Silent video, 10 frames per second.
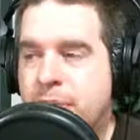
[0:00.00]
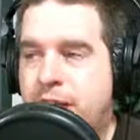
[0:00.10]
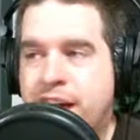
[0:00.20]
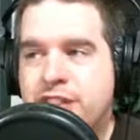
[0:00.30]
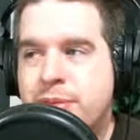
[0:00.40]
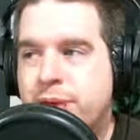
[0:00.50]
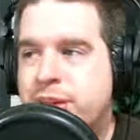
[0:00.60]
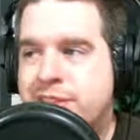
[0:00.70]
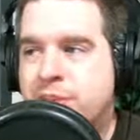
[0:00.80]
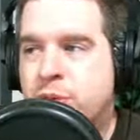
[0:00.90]
I just remember
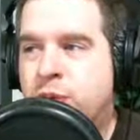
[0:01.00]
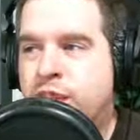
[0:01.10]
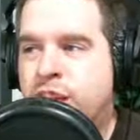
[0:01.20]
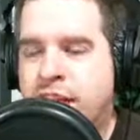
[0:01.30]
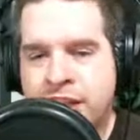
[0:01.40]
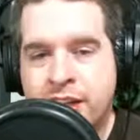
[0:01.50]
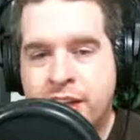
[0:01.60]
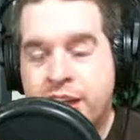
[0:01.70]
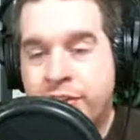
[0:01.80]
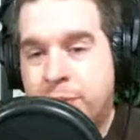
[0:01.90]
Resident Evil 1, like,
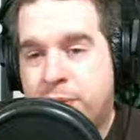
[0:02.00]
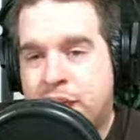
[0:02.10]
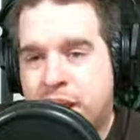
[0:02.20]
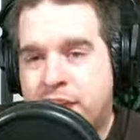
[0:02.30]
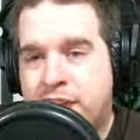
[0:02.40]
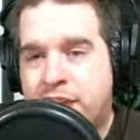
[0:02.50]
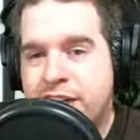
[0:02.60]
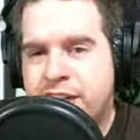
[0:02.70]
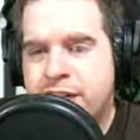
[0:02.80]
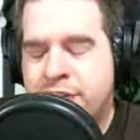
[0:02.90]
if you're playing on the
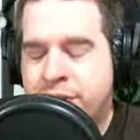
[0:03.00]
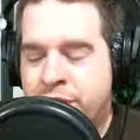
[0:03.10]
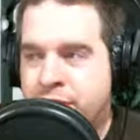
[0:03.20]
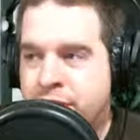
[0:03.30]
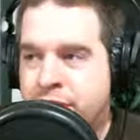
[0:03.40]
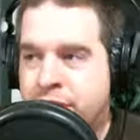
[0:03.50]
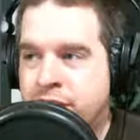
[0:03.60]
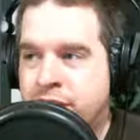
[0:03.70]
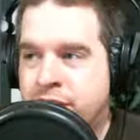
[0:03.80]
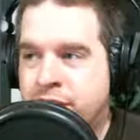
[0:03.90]
easier
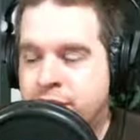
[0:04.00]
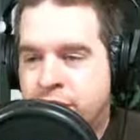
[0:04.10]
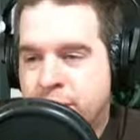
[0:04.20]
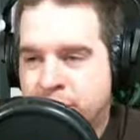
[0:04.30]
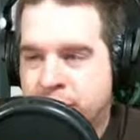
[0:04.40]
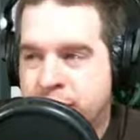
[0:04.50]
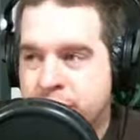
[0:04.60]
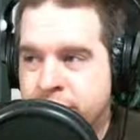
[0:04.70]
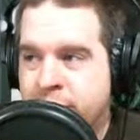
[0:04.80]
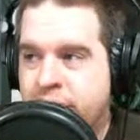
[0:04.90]
difficulty, you can barely
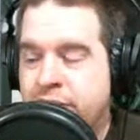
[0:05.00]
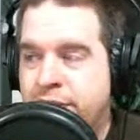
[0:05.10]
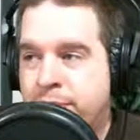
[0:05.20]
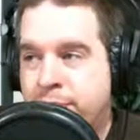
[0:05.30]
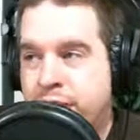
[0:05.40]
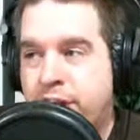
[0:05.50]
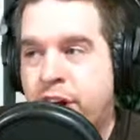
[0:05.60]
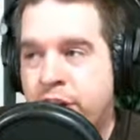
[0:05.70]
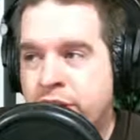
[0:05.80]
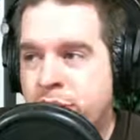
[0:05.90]
survive. If you play on the
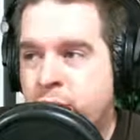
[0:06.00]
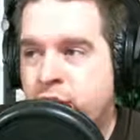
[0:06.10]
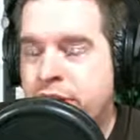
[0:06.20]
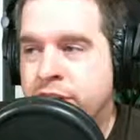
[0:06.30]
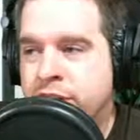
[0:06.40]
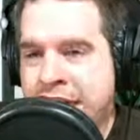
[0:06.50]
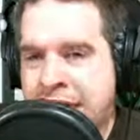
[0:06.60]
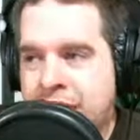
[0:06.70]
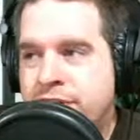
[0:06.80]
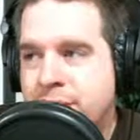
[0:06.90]
harder one, you're like
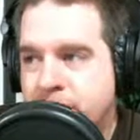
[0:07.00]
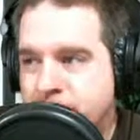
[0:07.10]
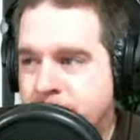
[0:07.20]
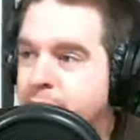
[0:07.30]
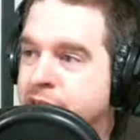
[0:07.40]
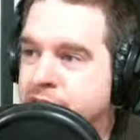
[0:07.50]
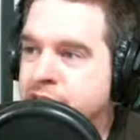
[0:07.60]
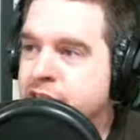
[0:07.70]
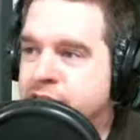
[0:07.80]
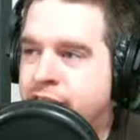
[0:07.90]
knifing people at the beginning
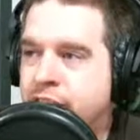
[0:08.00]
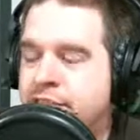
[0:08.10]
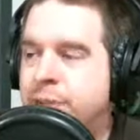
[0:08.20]
to survive.